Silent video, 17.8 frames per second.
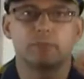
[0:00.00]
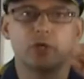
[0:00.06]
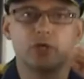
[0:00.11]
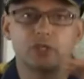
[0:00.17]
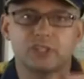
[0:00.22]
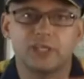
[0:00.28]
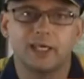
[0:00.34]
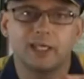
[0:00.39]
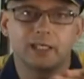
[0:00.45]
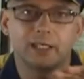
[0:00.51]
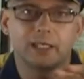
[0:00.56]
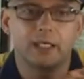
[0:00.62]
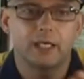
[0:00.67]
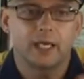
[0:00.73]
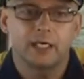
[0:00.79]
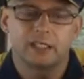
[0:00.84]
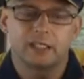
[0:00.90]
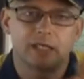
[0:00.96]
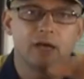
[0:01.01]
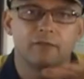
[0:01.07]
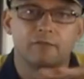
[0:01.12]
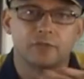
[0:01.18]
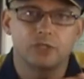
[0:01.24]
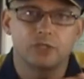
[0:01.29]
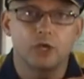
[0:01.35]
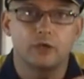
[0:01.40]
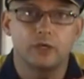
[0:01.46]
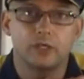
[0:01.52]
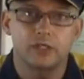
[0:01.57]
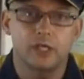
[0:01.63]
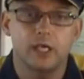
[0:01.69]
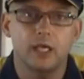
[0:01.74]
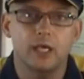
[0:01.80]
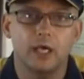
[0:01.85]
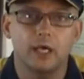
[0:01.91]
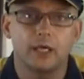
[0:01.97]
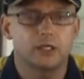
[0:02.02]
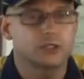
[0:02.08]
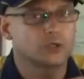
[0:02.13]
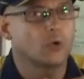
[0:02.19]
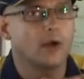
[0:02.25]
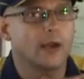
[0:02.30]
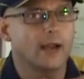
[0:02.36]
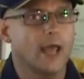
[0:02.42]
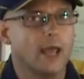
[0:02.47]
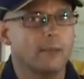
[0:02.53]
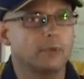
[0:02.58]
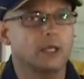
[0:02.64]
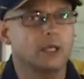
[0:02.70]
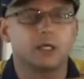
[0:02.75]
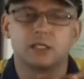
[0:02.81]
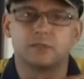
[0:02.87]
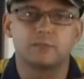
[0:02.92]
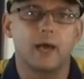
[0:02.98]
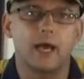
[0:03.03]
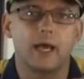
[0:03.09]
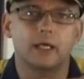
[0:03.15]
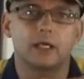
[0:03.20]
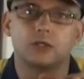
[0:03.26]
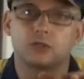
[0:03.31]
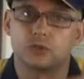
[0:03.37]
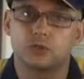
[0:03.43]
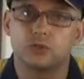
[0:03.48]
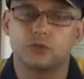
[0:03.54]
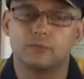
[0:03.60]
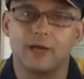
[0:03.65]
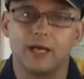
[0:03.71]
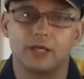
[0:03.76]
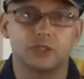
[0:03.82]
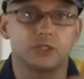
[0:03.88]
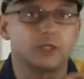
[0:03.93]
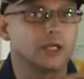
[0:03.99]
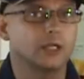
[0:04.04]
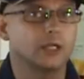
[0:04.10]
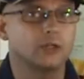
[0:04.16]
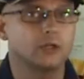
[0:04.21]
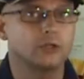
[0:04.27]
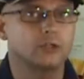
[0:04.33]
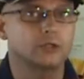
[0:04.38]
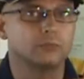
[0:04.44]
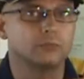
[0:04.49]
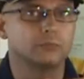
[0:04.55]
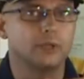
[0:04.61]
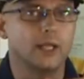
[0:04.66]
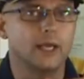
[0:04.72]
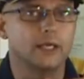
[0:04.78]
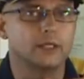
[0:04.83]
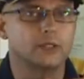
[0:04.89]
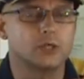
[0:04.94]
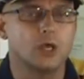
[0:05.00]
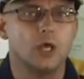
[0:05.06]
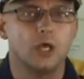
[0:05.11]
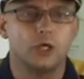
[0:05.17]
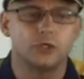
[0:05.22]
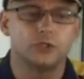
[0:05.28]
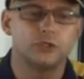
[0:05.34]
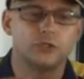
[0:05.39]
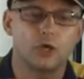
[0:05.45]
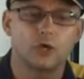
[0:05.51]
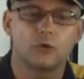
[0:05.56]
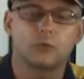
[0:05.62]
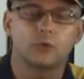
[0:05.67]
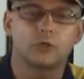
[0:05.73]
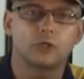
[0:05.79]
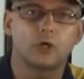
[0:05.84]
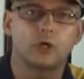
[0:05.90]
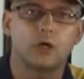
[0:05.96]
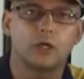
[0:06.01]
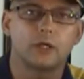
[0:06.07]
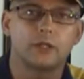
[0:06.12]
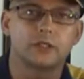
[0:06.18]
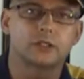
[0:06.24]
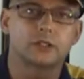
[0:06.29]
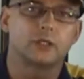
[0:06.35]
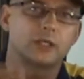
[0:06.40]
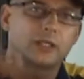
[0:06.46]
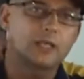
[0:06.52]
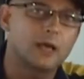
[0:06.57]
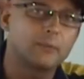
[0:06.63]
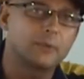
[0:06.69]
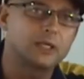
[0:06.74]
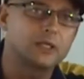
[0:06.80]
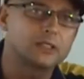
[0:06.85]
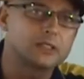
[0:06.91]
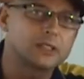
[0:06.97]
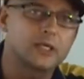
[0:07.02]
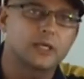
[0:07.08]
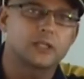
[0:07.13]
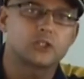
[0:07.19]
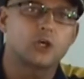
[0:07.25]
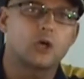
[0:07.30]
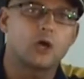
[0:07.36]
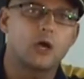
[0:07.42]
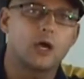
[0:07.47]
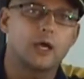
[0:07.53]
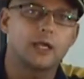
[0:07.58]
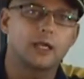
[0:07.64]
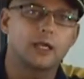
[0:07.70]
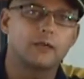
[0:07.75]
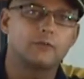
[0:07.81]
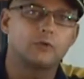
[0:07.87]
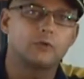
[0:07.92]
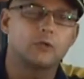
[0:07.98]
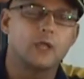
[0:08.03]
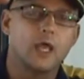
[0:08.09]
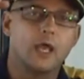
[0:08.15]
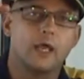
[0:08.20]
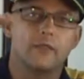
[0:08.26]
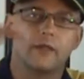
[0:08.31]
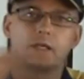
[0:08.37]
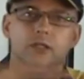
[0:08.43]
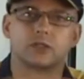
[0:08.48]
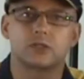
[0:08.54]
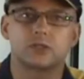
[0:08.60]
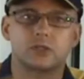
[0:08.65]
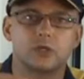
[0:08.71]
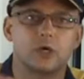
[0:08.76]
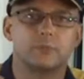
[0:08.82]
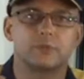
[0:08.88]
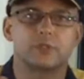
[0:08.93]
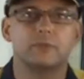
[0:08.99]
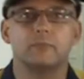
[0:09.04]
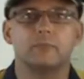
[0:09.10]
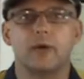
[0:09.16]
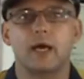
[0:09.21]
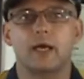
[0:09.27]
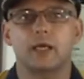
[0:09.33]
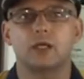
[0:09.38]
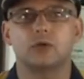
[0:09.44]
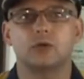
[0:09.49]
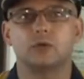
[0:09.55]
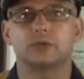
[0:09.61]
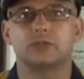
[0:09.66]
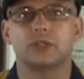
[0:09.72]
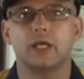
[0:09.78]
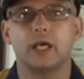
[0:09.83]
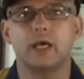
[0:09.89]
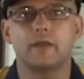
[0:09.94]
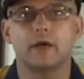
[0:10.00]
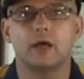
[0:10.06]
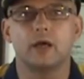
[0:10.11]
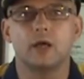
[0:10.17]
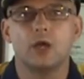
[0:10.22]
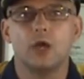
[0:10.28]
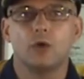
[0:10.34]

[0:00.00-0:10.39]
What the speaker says: personality and his comfort zone is here, and he's quite happy and he's barking too much, you're getting those complaints, you don't want a collar that's going to come in at such a high level that it stops him barking altogether.